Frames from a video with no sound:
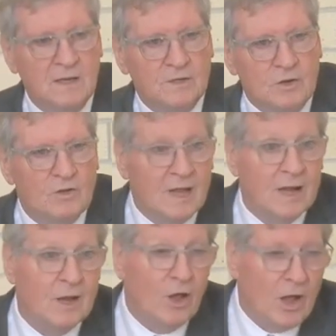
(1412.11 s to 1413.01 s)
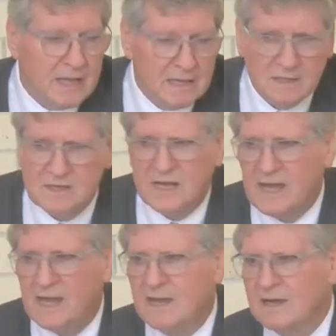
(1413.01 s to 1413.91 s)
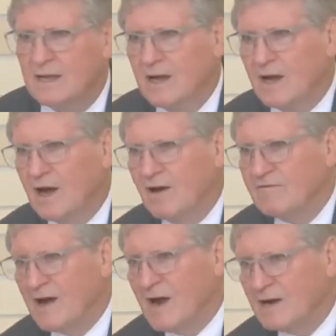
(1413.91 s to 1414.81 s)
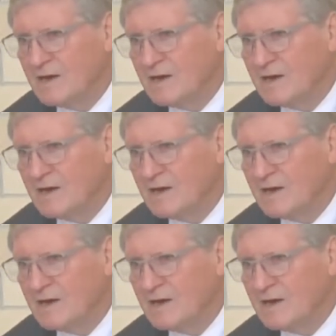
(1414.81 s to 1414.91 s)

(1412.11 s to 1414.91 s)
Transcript: to the loyalty of our